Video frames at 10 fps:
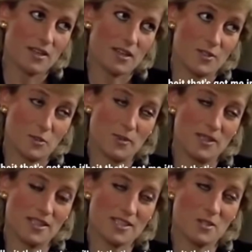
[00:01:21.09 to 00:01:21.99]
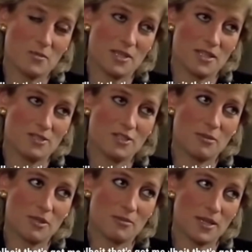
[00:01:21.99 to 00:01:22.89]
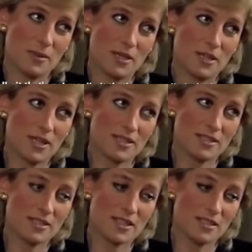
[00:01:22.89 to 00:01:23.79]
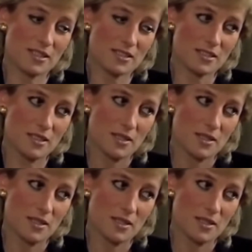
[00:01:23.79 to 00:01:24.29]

And albeit that's got me into trouble in my work, I understand that.